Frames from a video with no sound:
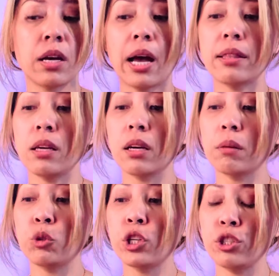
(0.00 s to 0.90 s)
I think
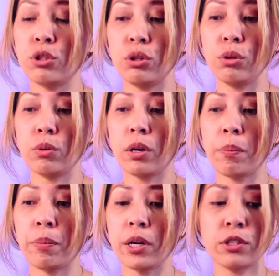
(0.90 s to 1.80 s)
I'm going to do a
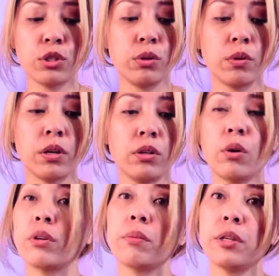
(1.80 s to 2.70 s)
part two on
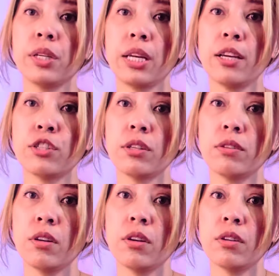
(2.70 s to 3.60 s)
no
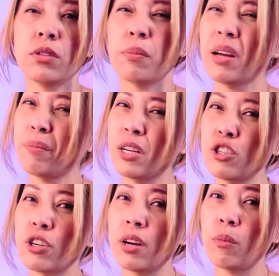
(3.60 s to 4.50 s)
communication. So I'm, I'm not
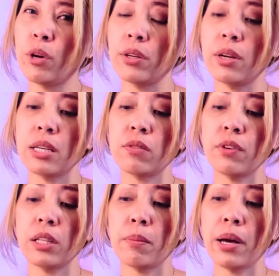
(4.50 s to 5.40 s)
sure how, what you guys
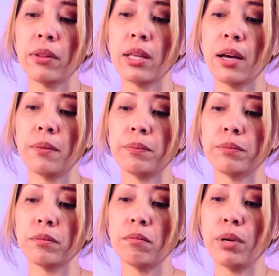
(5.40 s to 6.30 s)
feel about that,
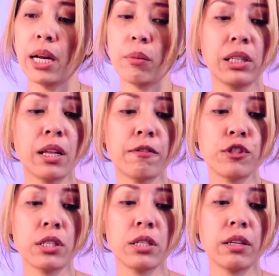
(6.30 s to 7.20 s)
but I would love
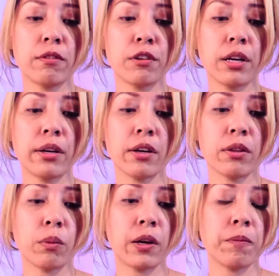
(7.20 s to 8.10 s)
to deliver
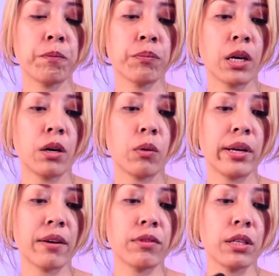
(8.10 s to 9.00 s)
another one.
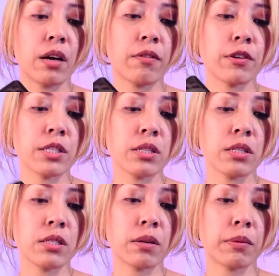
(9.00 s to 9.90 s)
We have the lovers
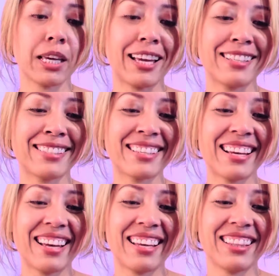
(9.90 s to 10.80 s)
in some case
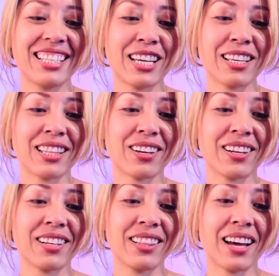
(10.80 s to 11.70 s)
the death
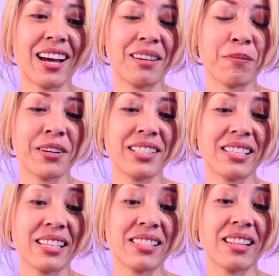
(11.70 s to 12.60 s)
card and the high
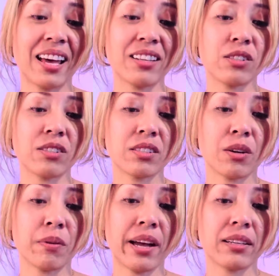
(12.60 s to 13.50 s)
priestess. That's
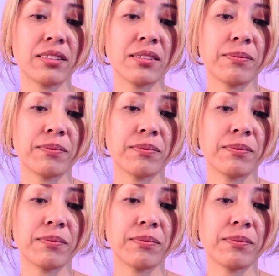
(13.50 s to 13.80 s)
correct.